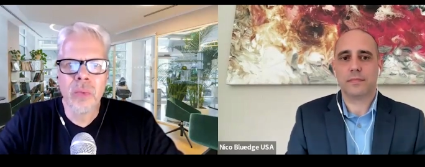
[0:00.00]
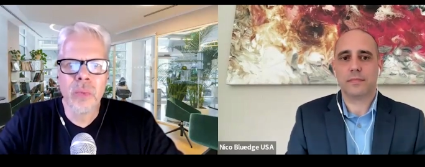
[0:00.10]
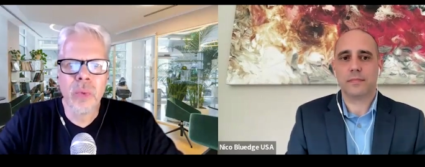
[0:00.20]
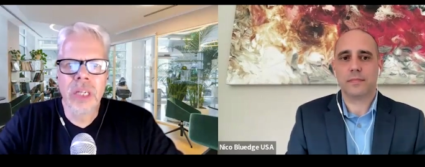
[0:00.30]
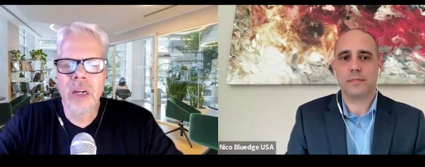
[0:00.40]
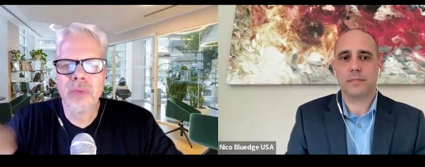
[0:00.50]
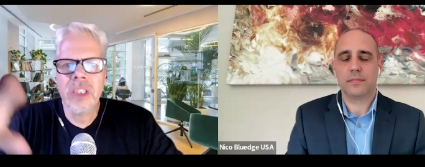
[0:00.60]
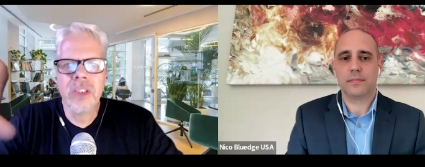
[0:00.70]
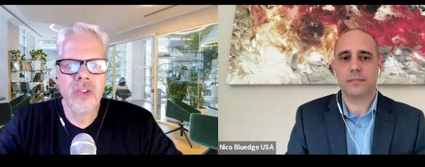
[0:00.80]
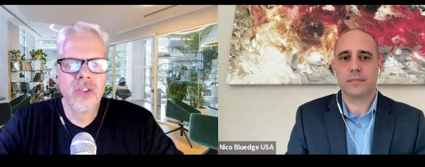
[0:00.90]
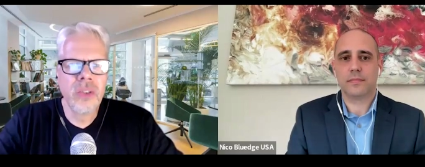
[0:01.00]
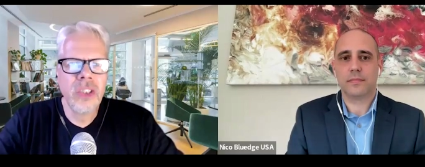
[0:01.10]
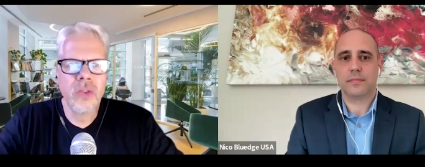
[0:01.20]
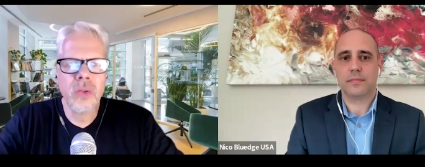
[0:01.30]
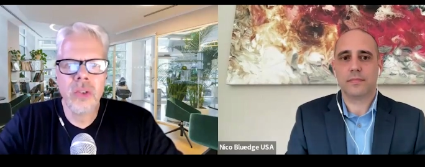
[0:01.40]
Speaker 1: What kind of
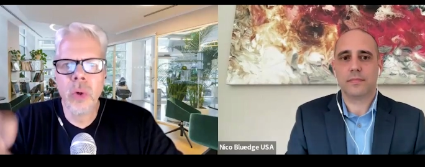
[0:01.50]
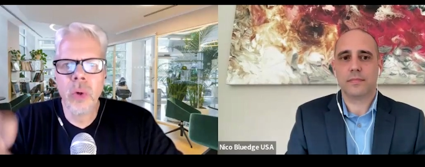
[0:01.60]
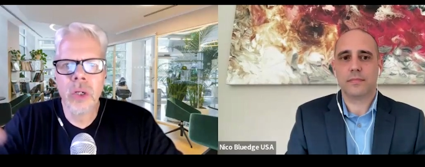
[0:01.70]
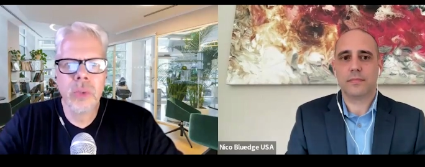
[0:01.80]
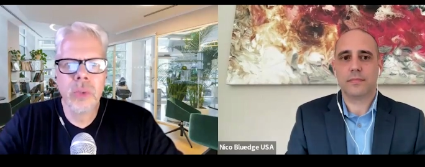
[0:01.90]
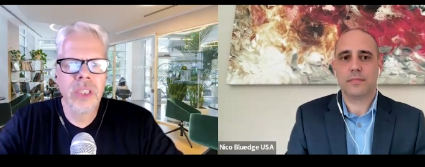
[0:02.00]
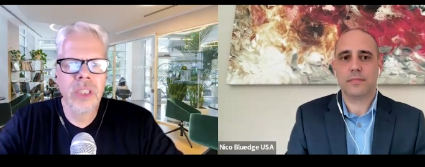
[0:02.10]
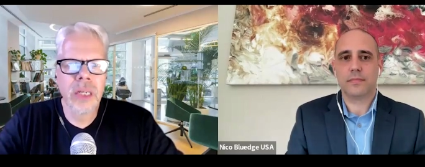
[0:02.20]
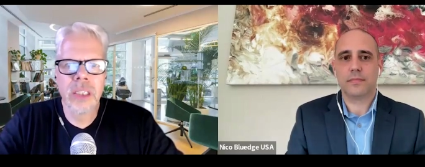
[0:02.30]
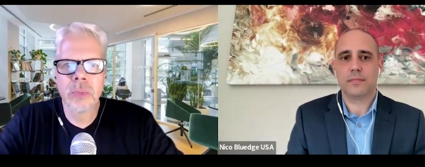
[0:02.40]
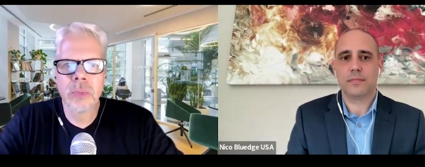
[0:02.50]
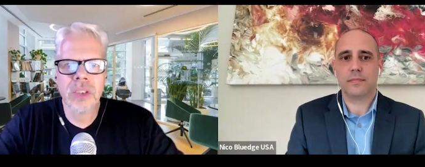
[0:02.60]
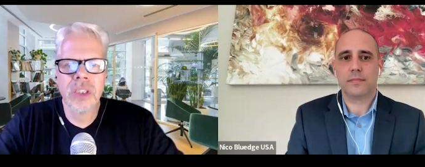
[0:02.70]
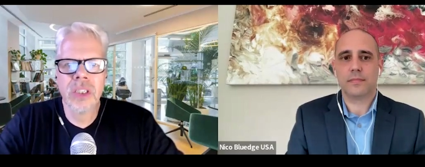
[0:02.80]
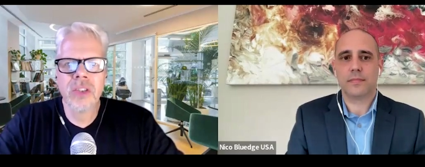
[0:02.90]
industries do you work with? Are there
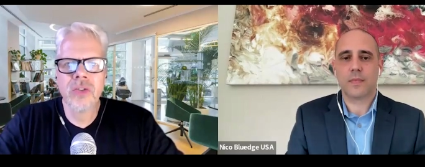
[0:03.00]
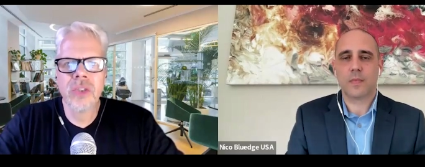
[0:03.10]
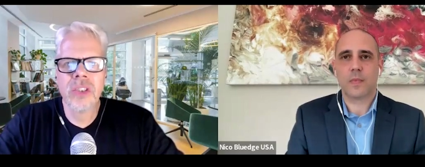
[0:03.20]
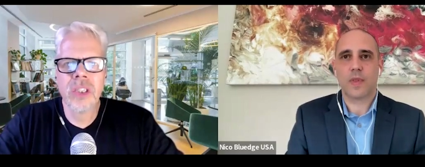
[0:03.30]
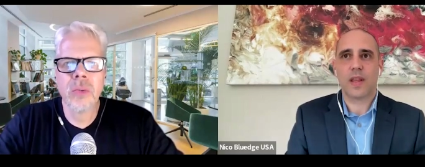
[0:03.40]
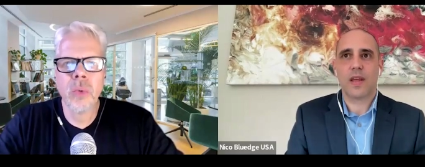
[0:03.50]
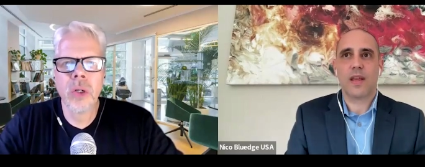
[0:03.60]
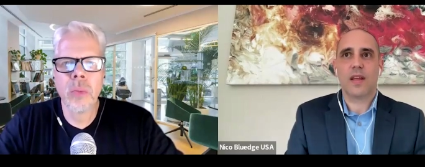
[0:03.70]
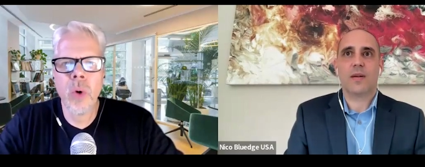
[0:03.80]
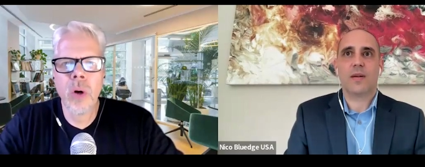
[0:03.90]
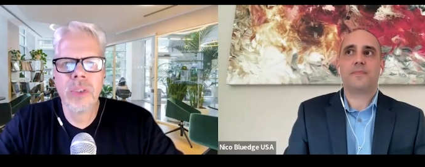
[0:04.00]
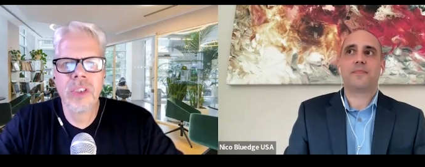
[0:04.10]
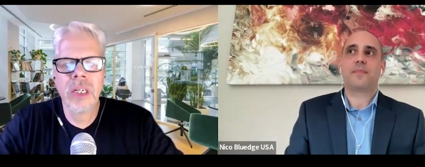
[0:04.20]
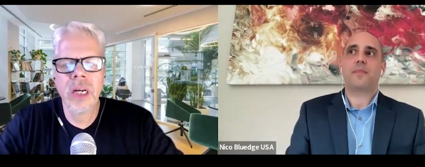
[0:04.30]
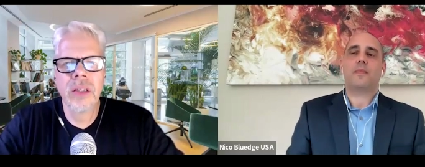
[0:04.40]
specific industries that you work more with
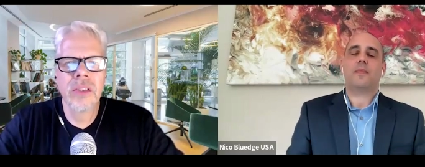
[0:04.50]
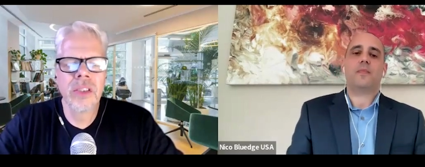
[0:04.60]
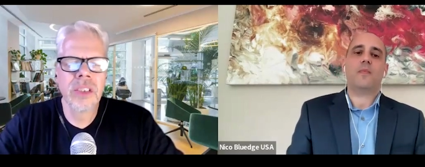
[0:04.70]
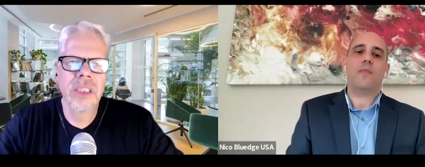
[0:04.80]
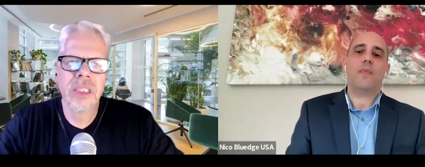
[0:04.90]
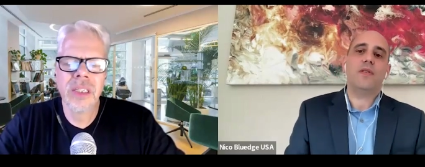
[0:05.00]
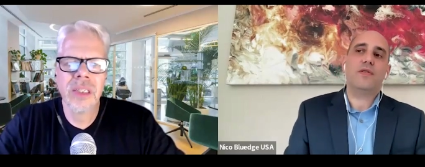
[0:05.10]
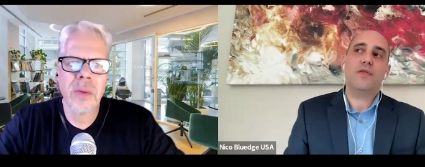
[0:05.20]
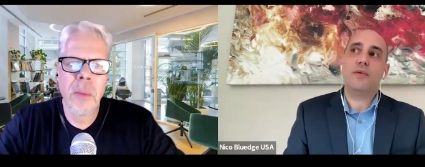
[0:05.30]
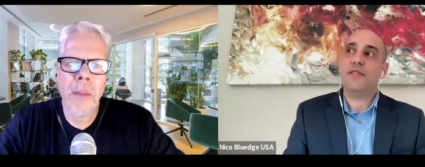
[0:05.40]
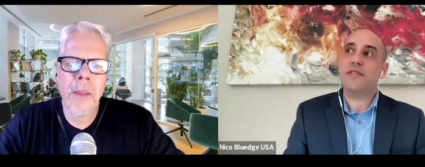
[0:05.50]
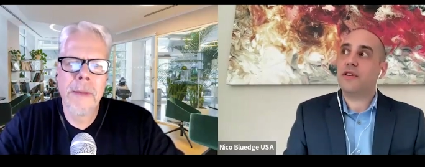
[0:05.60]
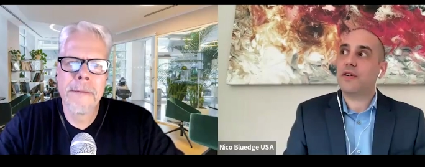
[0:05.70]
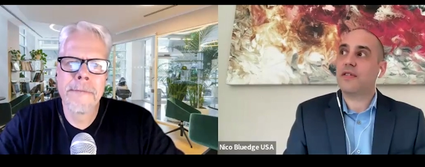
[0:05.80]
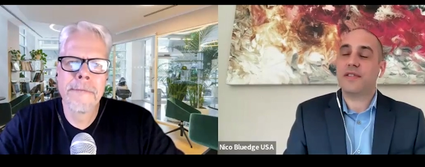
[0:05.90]
than others?
Speaker 2: So we have a
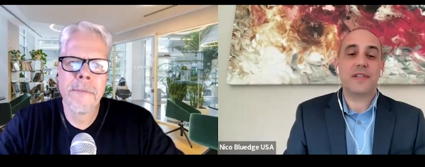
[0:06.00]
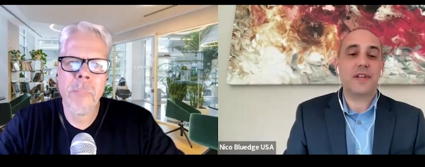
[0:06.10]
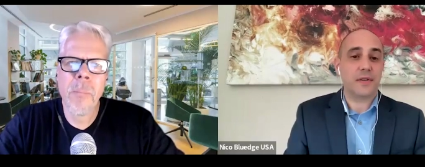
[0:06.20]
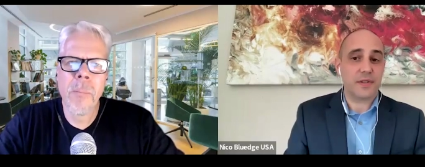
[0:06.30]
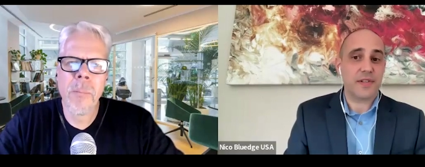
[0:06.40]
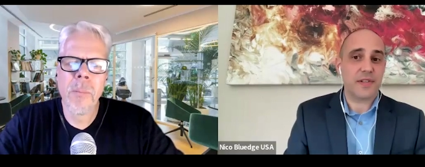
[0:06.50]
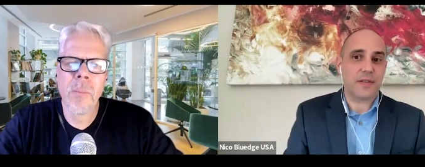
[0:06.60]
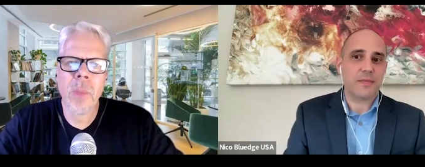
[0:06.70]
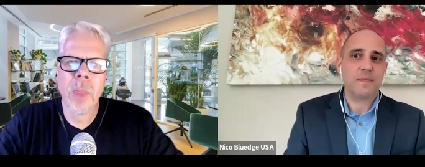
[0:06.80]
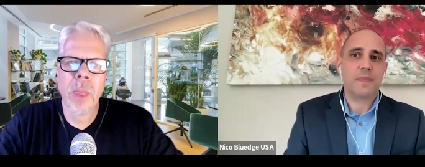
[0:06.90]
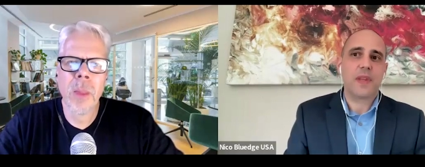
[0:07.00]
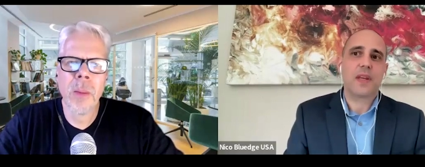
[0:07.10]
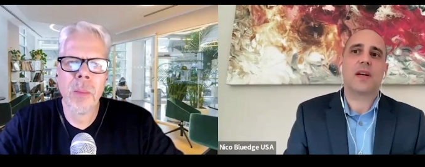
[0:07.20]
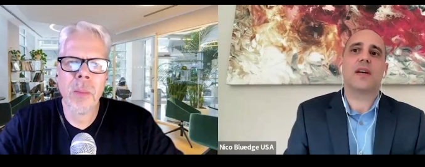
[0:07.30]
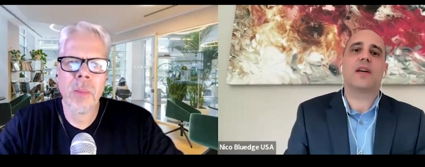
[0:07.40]
lot of interior design,
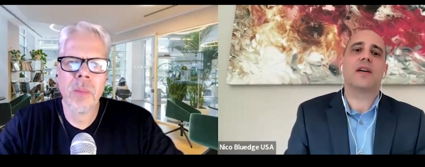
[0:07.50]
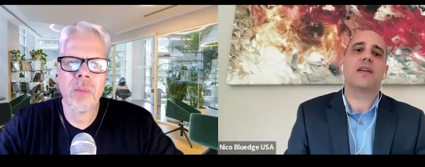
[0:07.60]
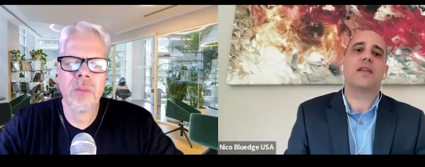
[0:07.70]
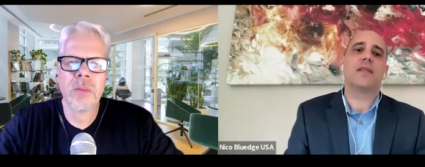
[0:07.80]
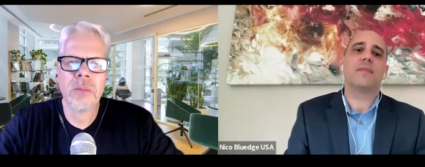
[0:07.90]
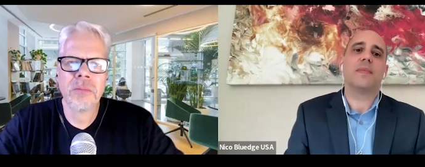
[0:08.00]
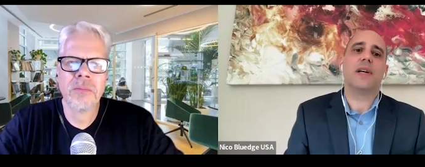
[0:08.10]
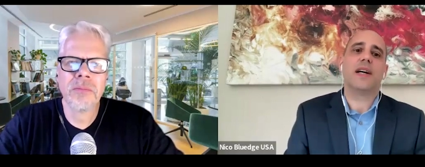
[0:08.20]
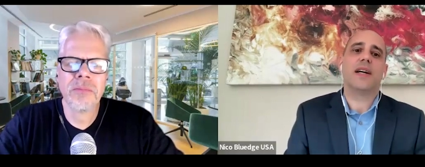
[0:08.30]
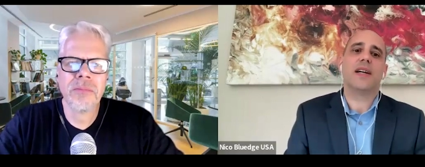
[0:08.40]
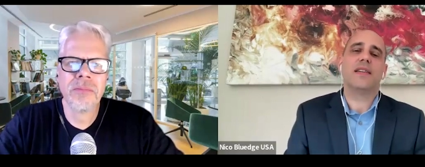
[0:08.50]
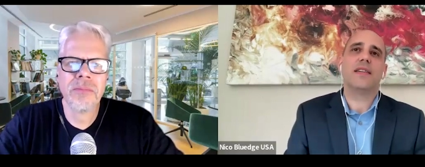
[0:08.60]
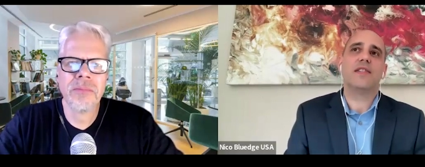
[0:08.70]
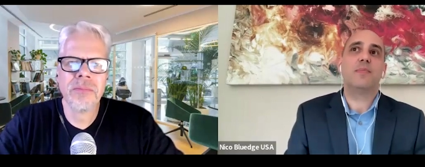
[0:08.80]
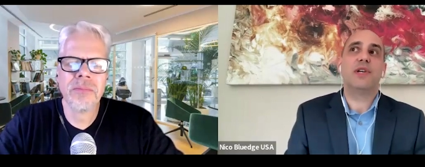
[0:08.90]
uh, and
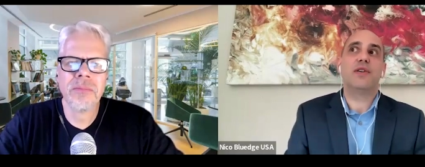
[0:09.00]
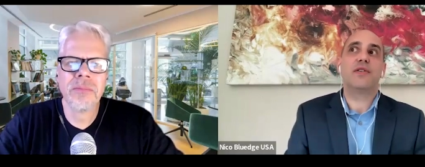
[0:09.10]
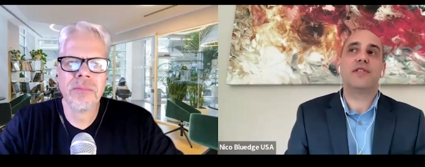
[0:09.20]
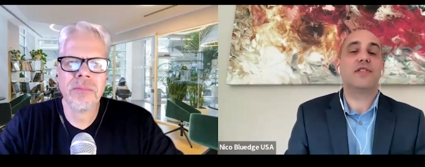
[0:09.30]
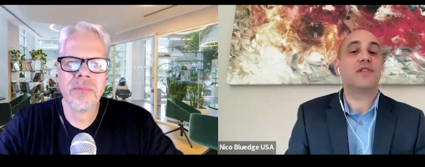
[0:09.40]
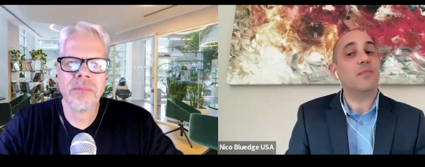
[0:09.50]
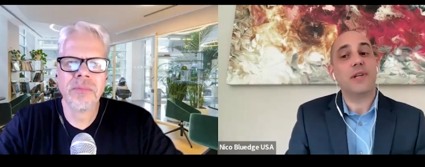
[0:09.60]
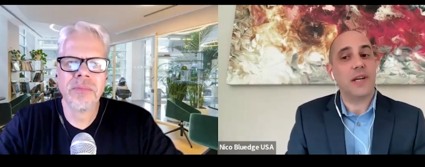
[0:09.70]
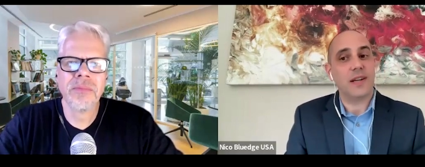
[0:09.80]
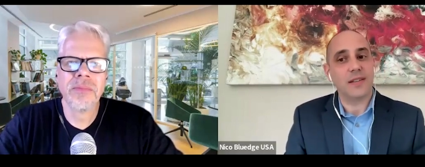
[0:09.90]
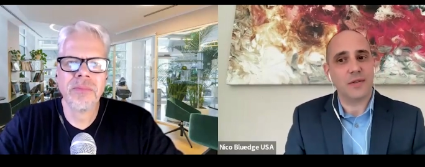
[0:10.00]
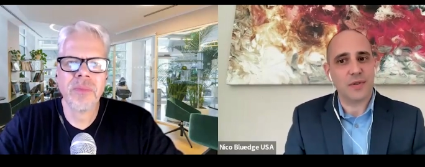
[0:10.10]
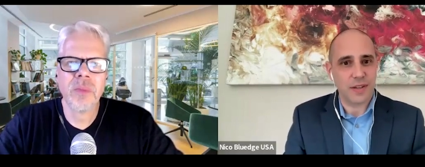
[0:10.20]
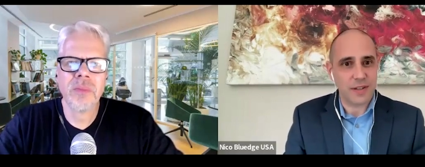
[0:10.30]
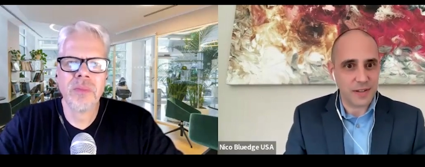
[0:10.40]
it's because it's complicated to
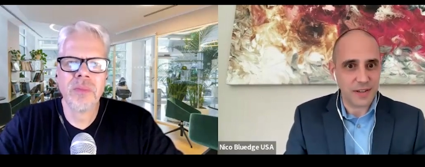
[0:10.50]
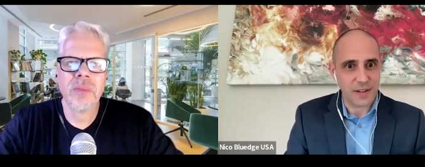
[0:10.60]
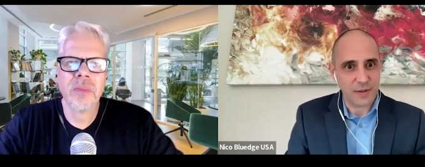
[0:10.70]
sell interior